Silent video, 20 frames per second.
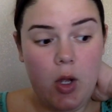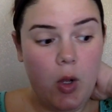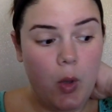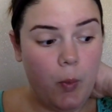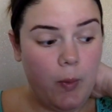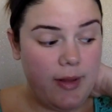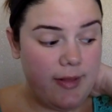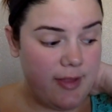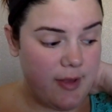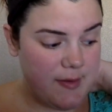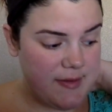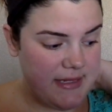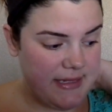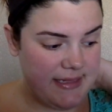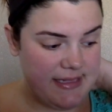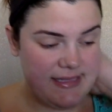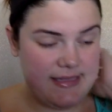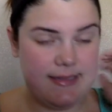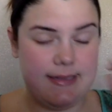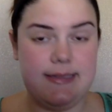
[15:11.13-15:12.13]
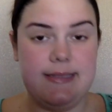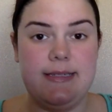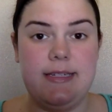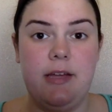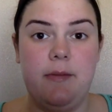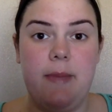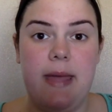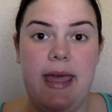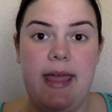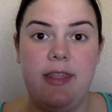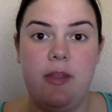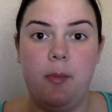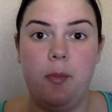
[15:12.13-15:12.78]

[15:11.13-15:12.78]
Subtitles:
with using the system, and the